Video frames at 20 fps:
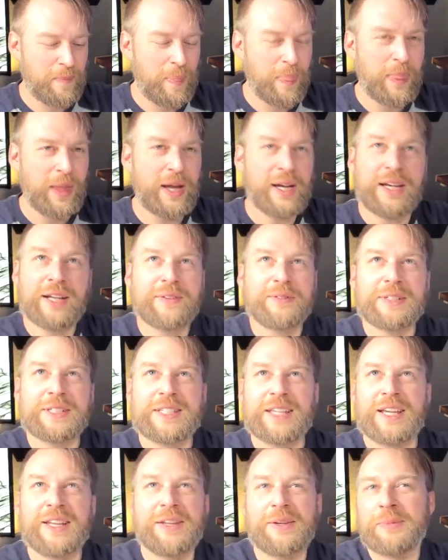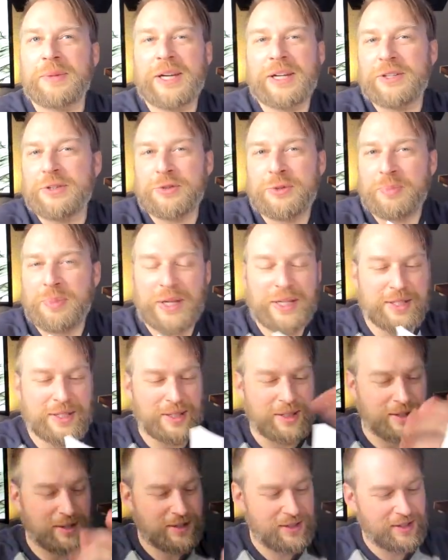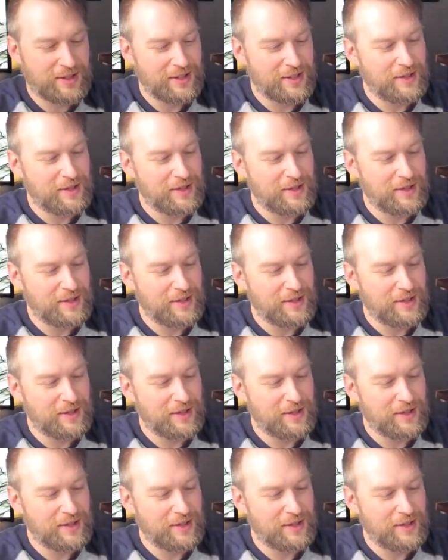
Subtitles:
I didn't even tell them I use pencils.